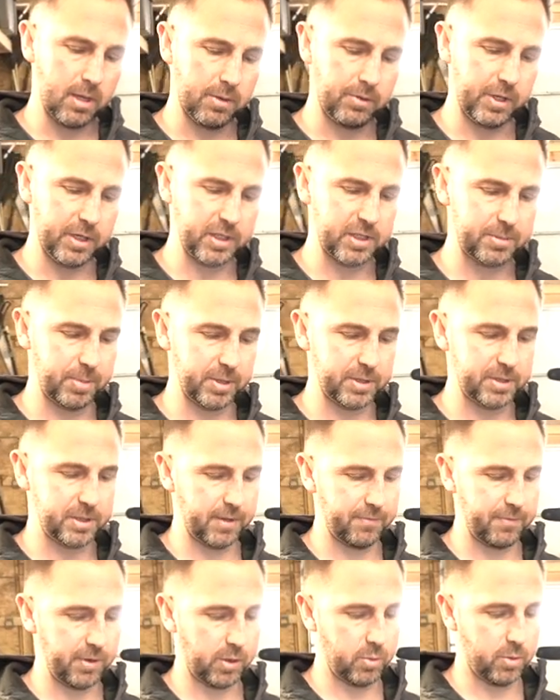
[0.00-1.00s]
This
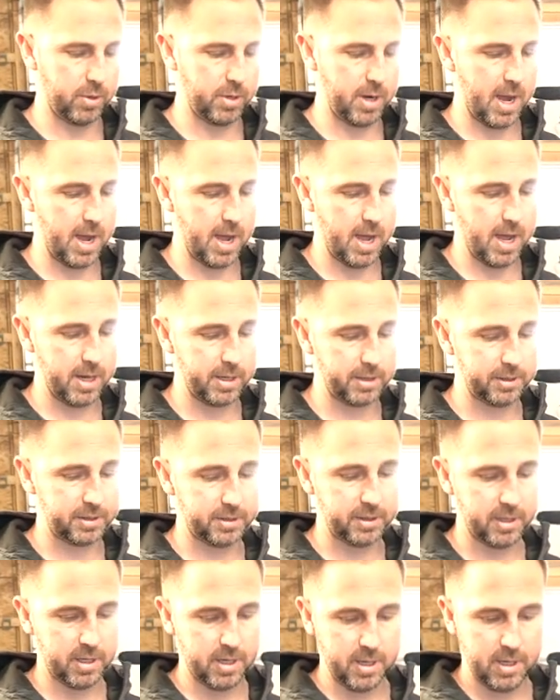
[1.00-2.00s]
specific one
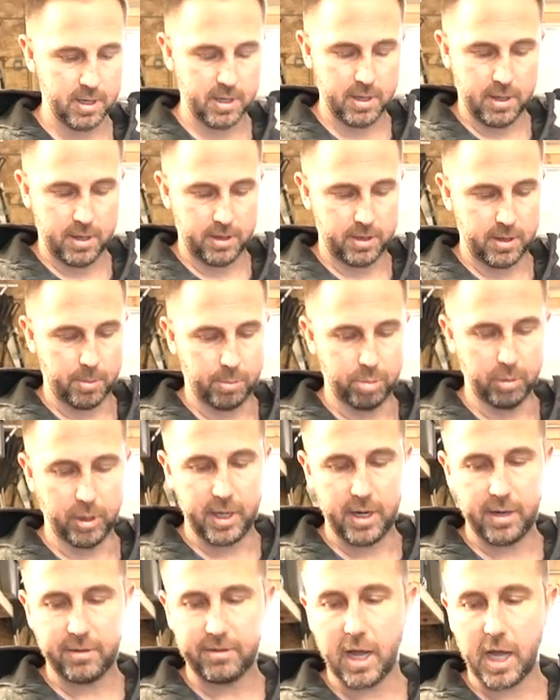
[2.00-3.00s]
has the
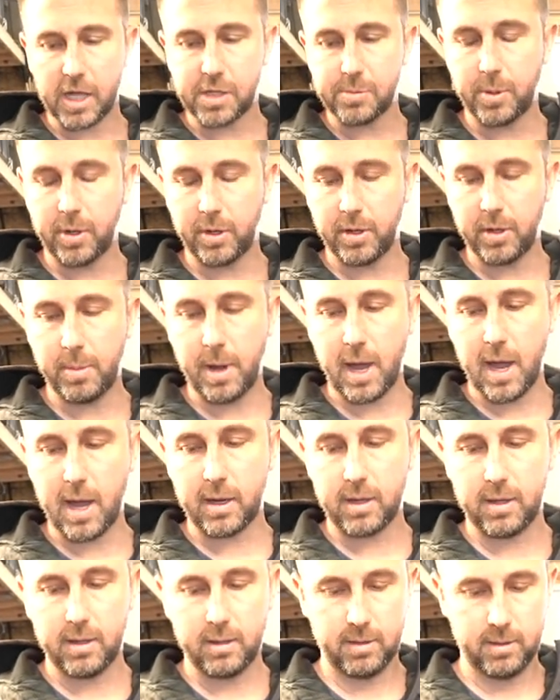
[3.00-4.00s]
blade attachment on the
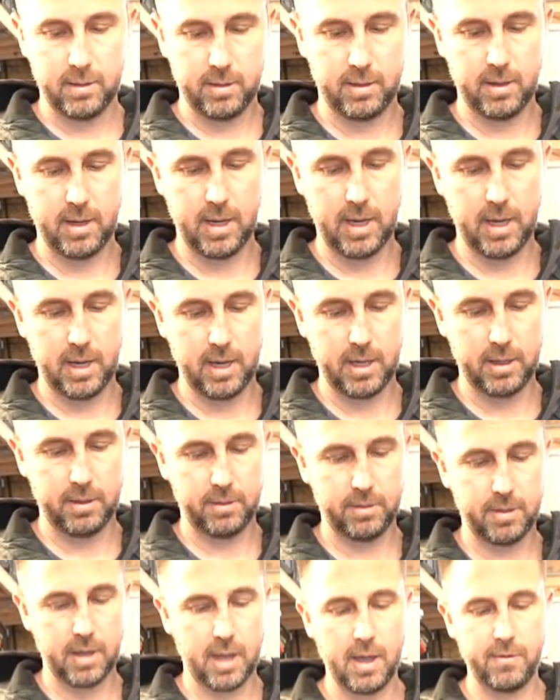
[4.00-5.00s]
back
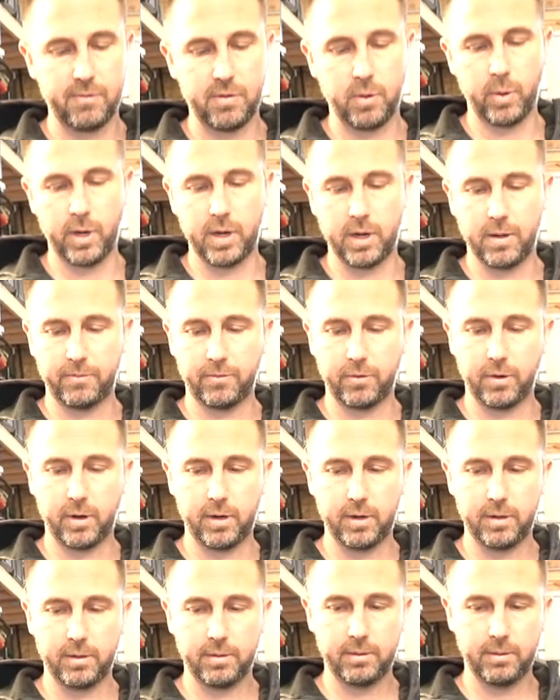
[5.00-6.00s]
and the heavy weight up front.
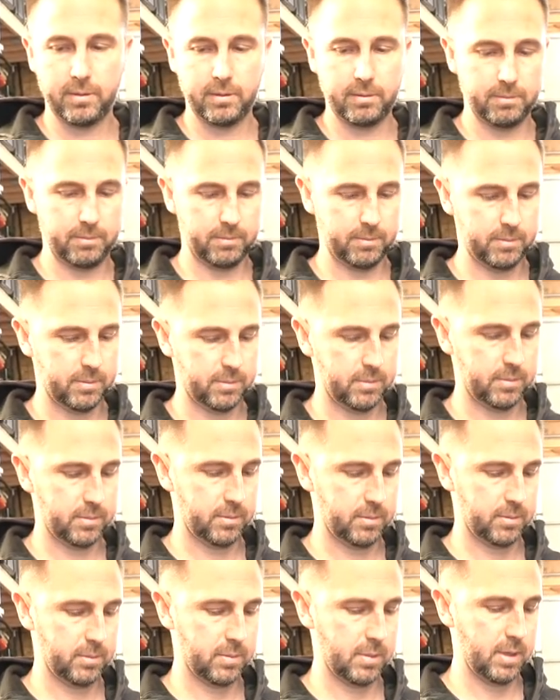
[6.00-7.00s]

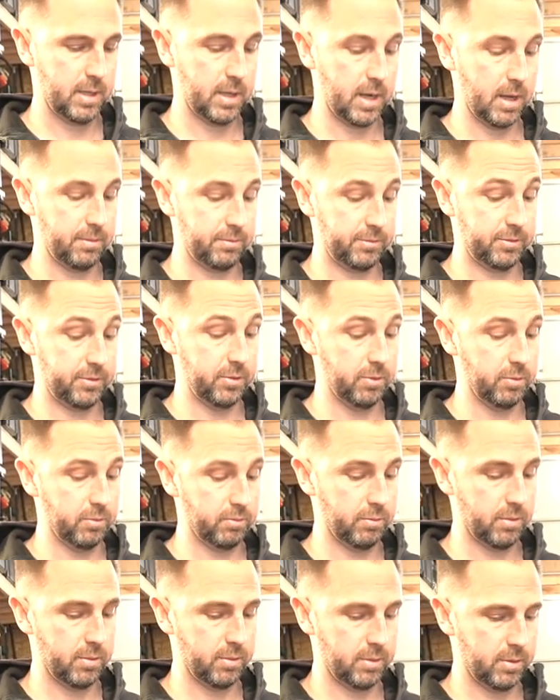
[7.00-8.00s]
And I do
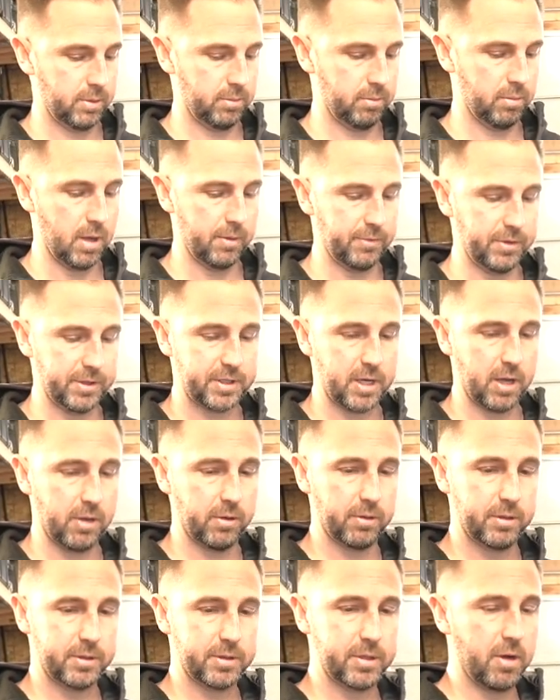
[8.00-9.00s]
love this
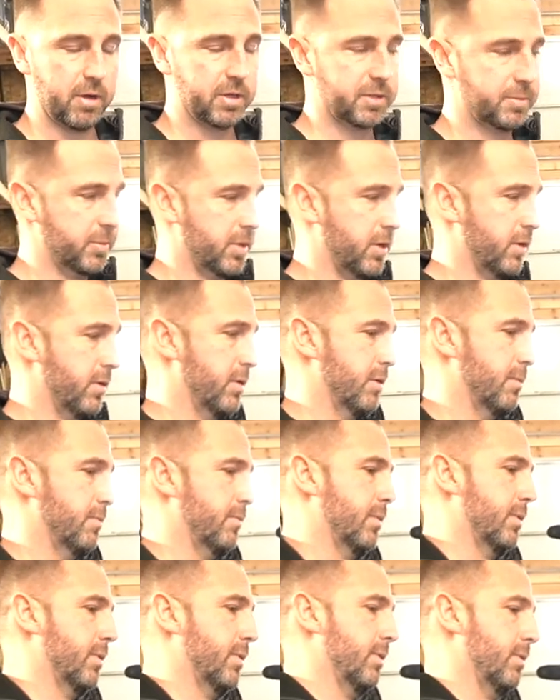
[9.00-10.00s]
color, it's an awesome
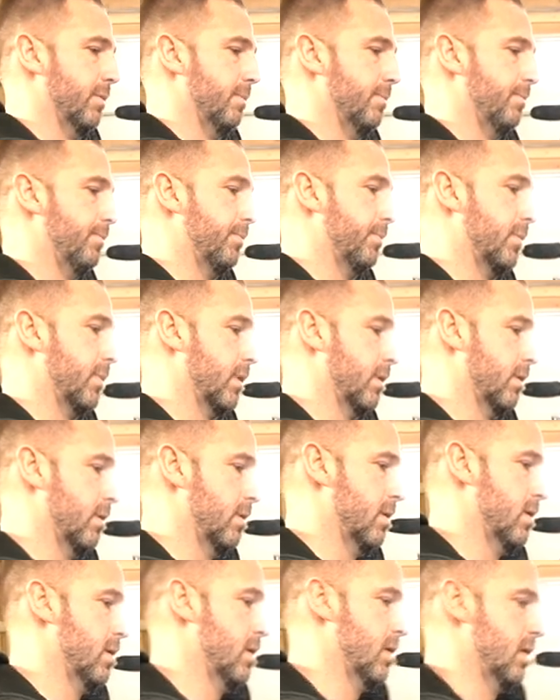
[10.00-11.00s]

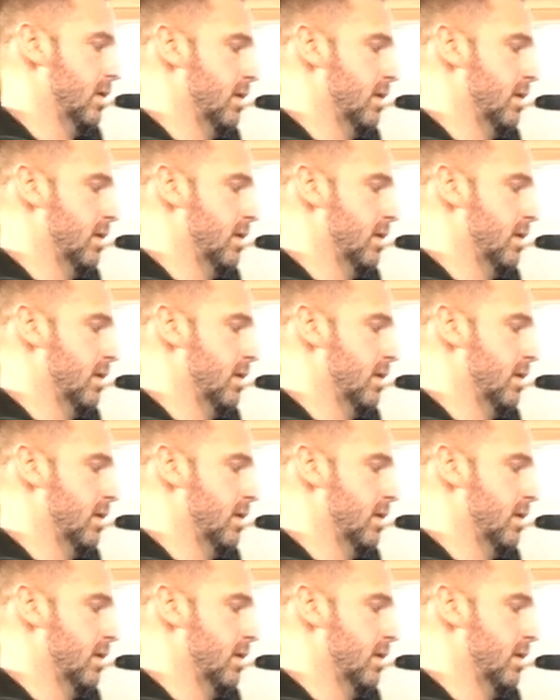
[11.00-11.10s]
color.